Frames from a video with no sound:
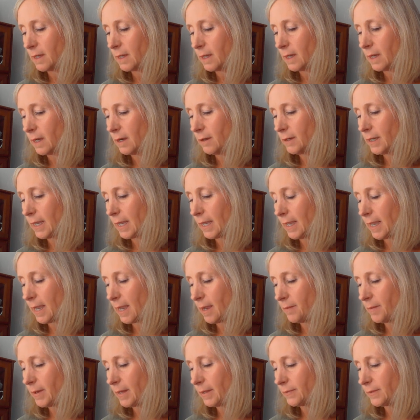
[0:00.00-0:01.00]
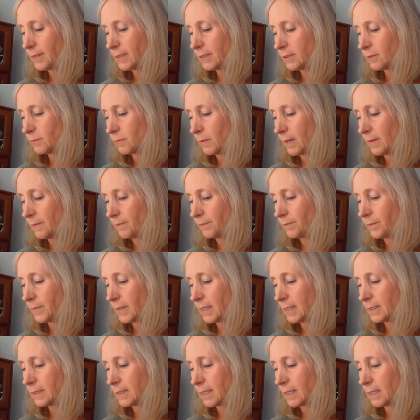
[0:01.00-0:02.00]
Okay, how about this one?
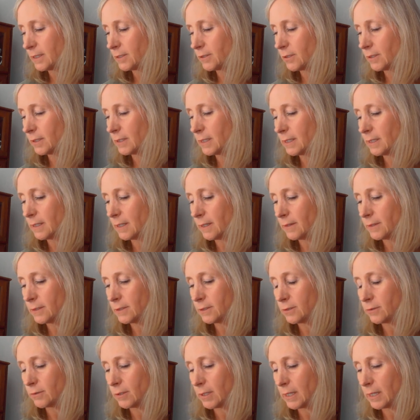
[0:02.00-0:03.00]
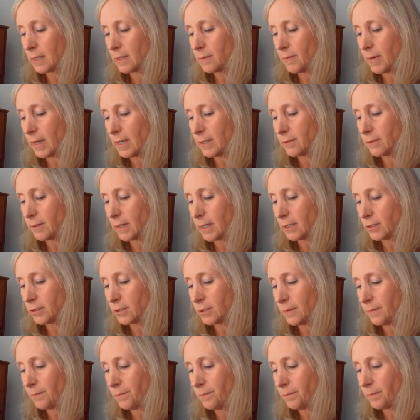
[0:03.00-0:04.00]
He said, turning on the screen in my
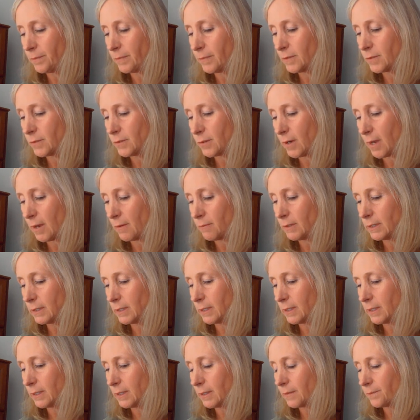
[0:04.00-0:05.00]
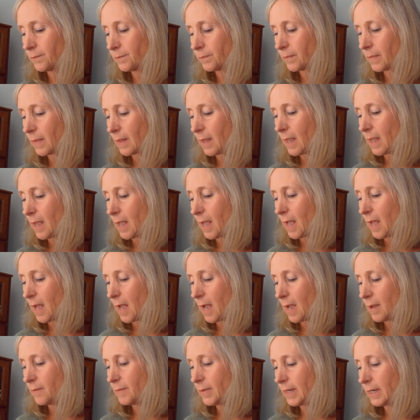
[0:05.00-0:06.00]
direction so I would look.
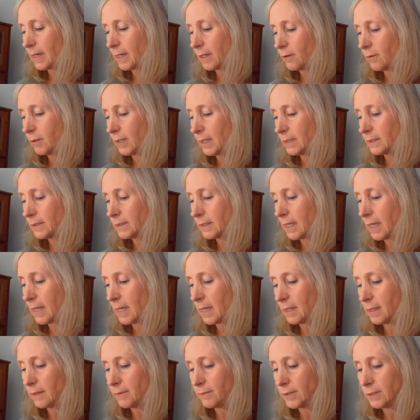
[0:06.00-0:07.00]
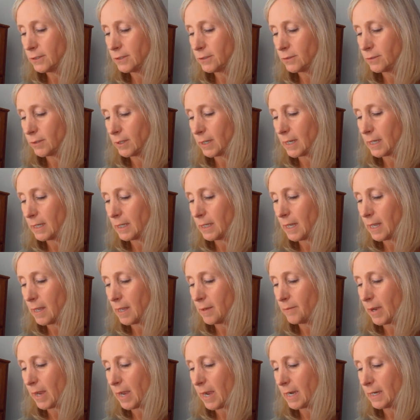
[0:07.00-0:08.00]
I made a quick scan of the screen
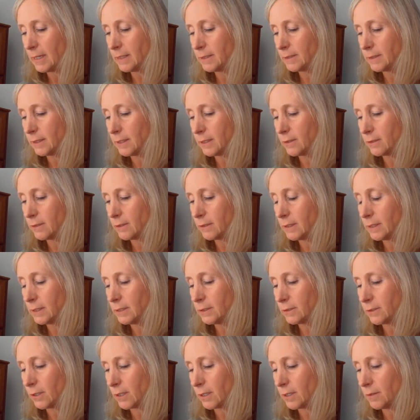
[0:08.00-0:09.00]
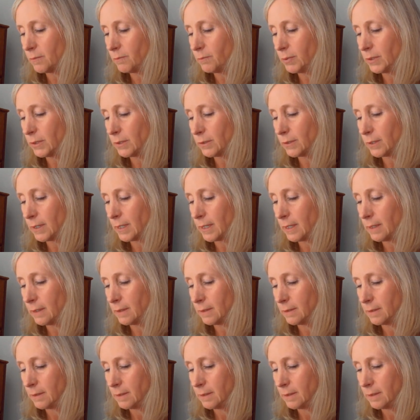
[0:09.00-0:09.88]
and my eyes literally started blurring.